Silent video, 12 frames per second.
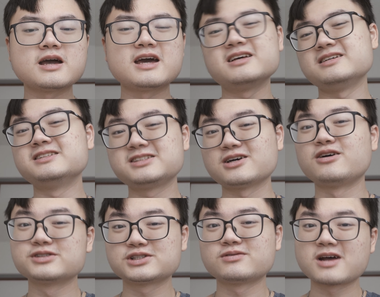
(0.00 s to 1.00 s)
And it's
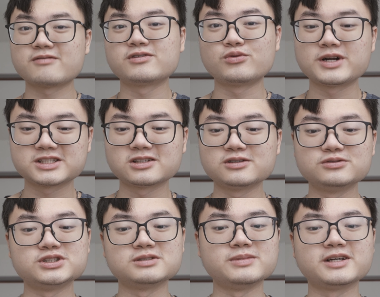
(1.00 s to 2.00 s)
also not the
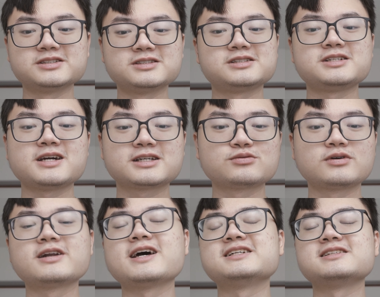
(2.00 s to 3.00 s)
resolution, because the C X
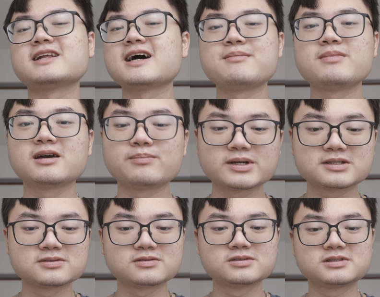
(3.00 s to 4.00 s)
one has nine
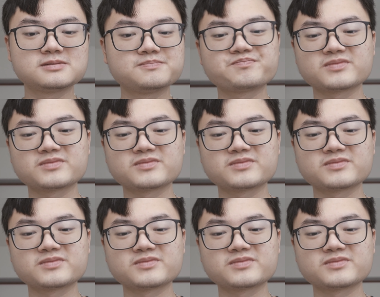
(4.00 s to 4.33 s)
megapixels,